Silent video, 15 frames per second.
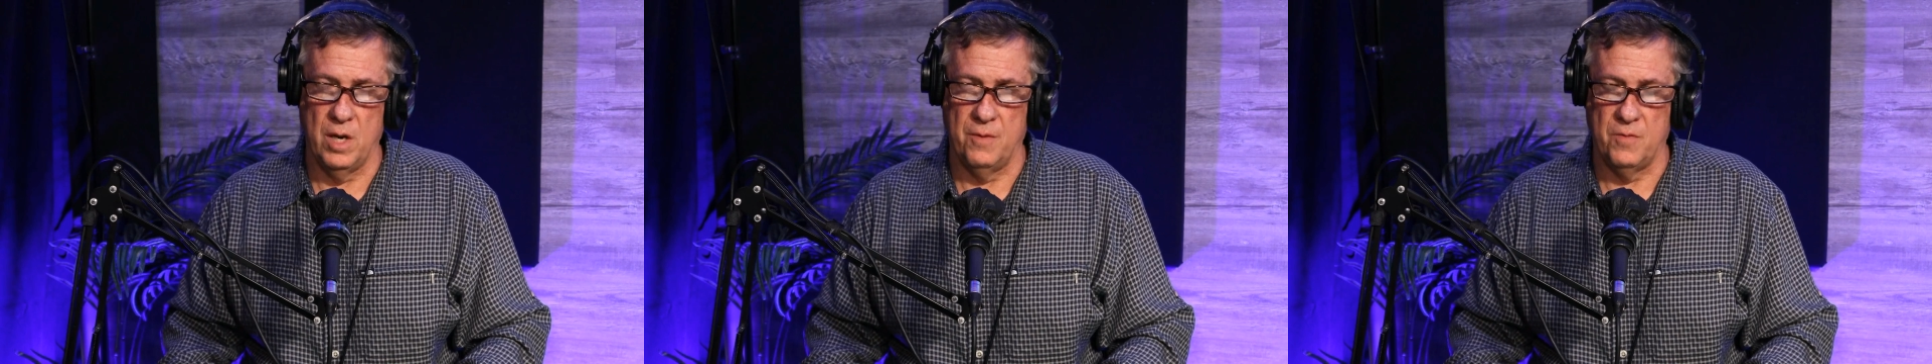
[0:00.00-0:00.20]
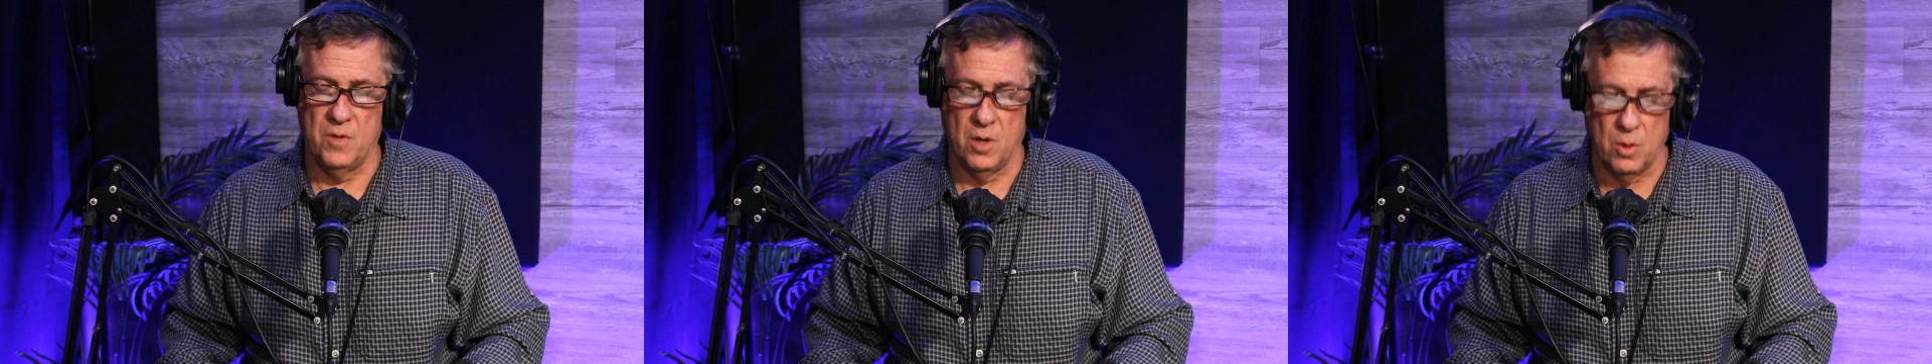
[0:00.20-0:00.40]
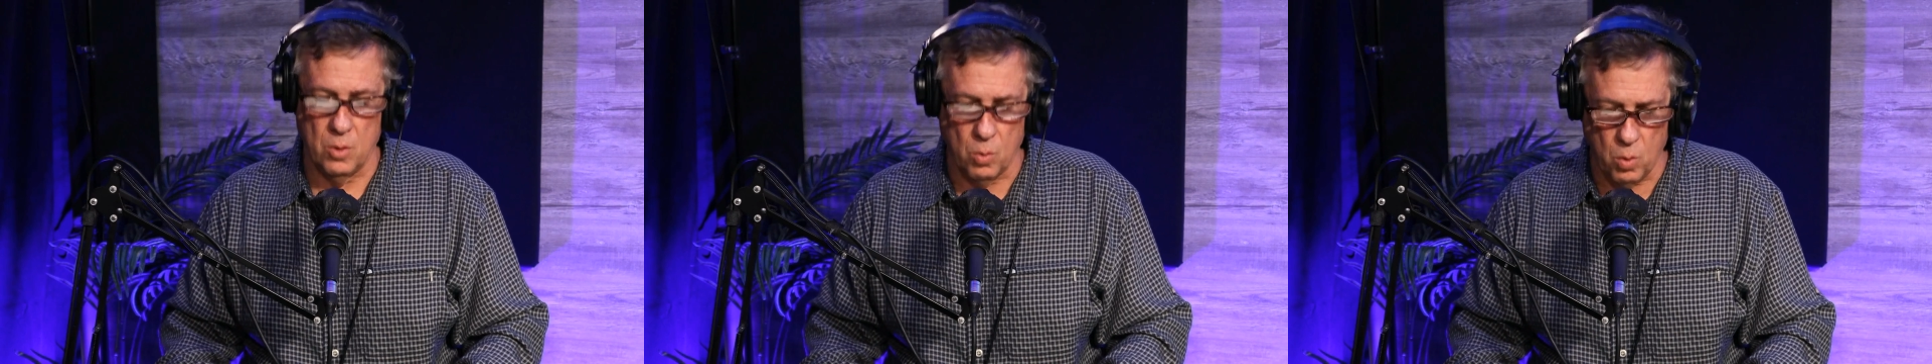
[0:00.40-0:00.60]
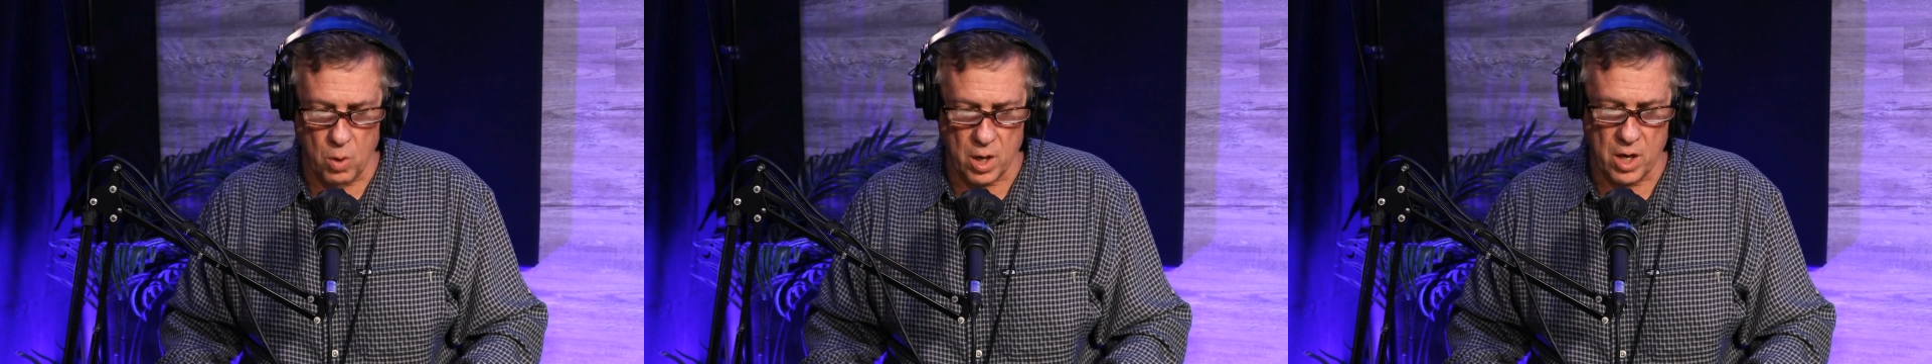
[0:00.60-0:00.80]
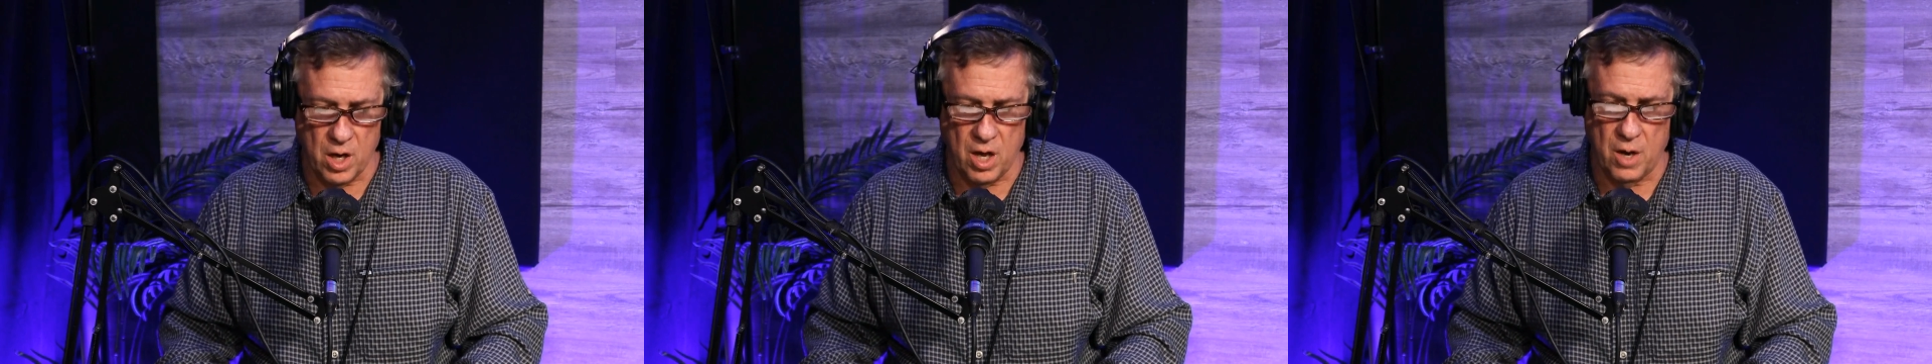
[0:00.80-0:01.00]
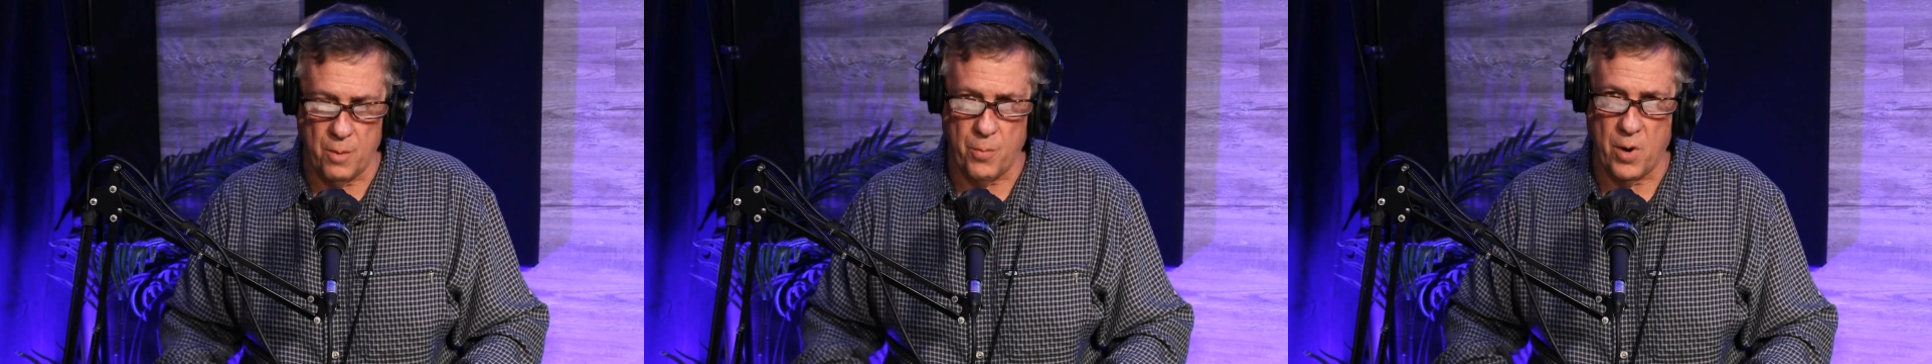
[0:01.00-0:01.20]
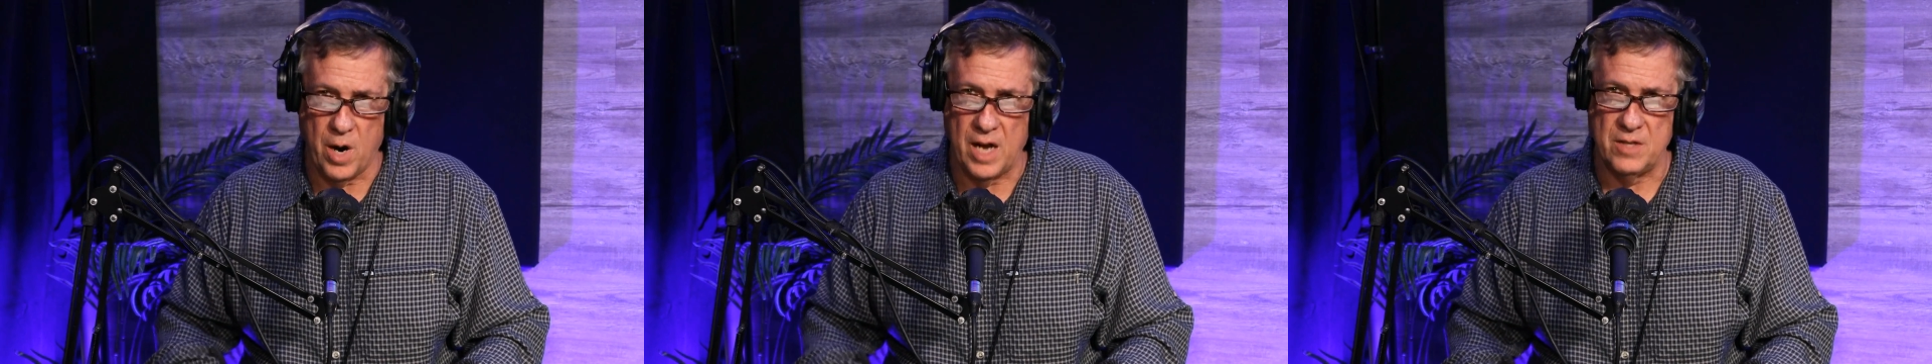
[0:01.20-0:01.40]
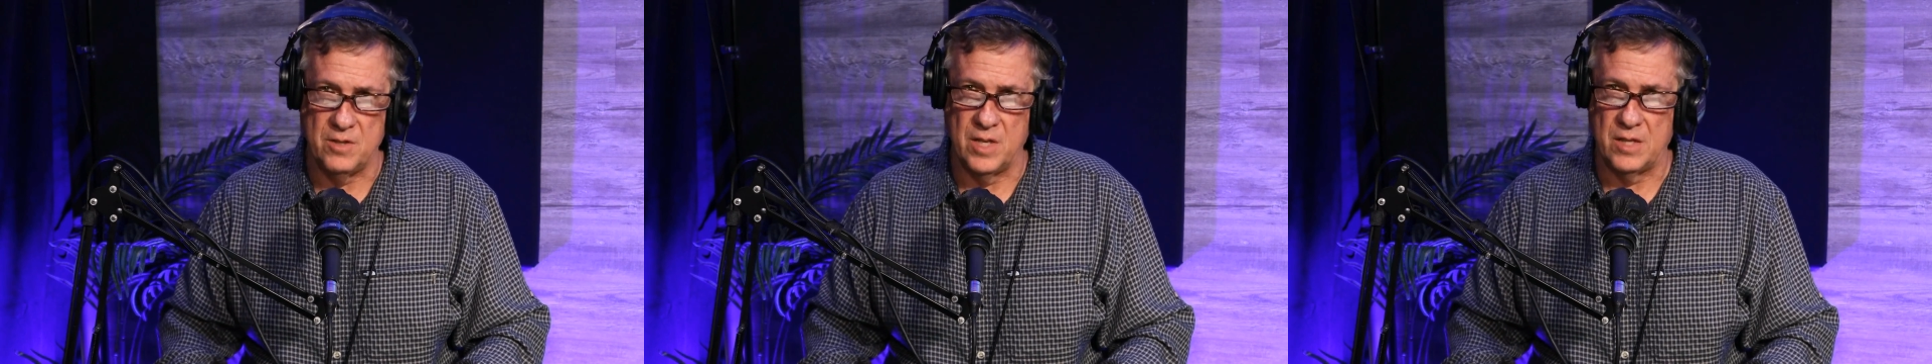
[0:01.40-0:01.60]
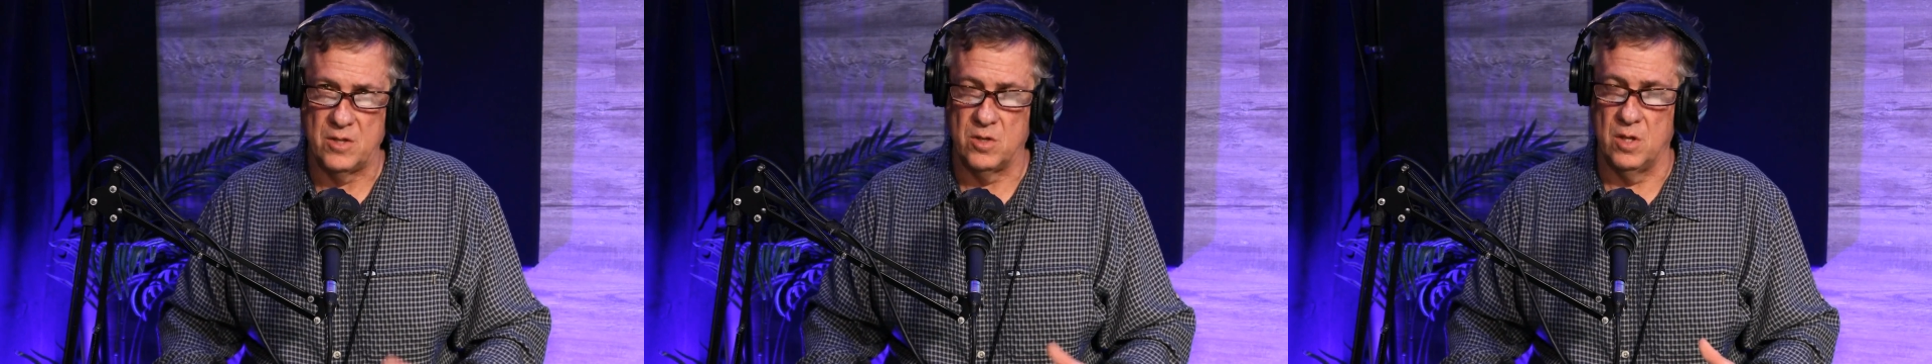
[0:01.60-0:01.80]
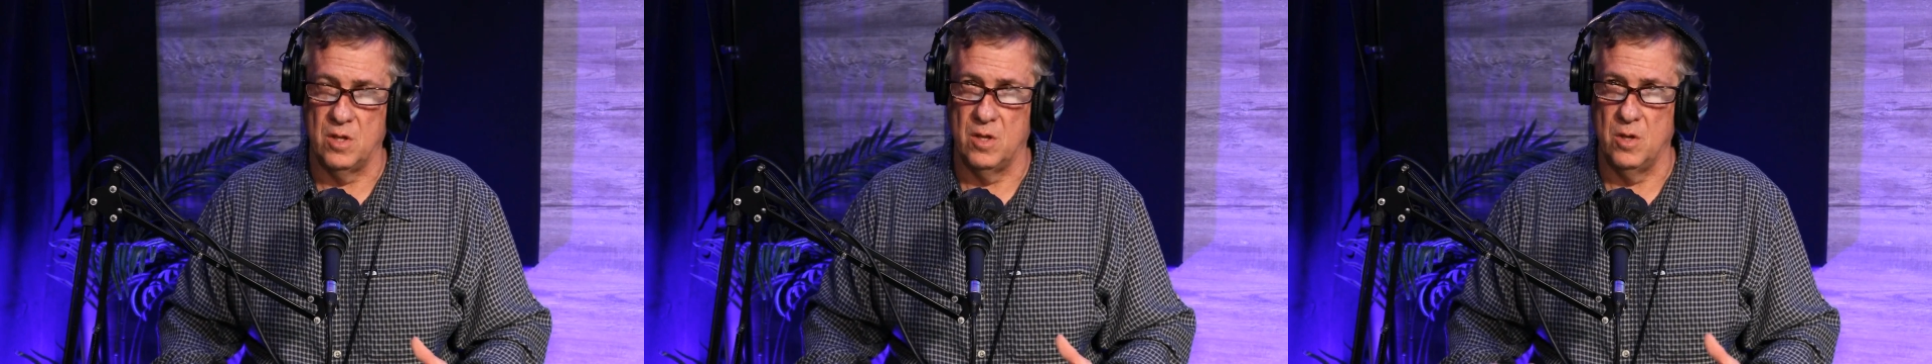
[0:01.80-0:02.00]
if they're working on a project,
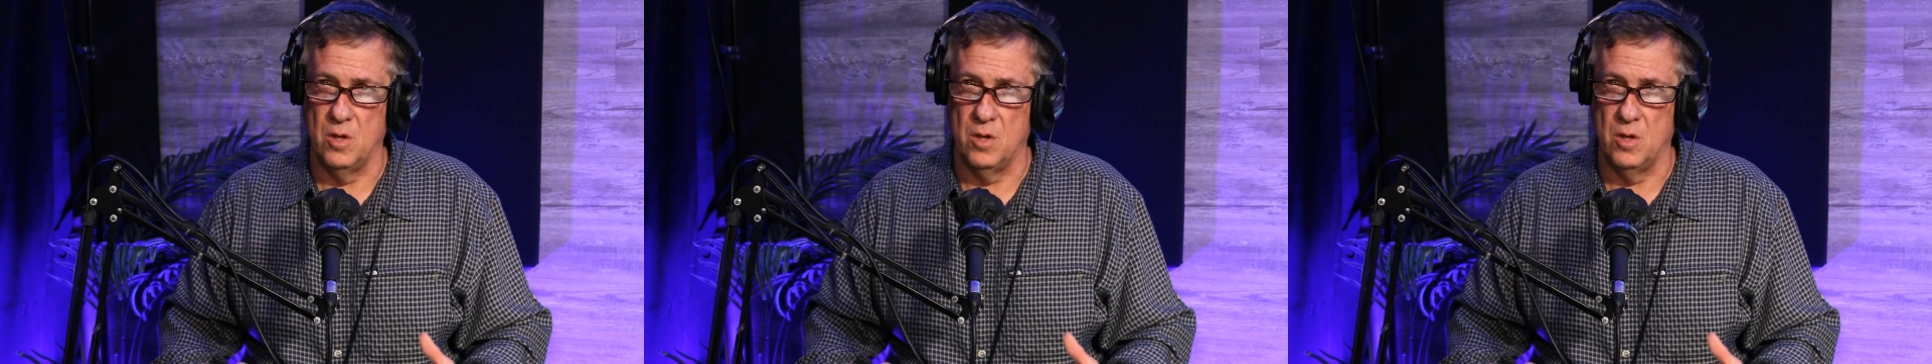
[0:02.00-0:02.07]
should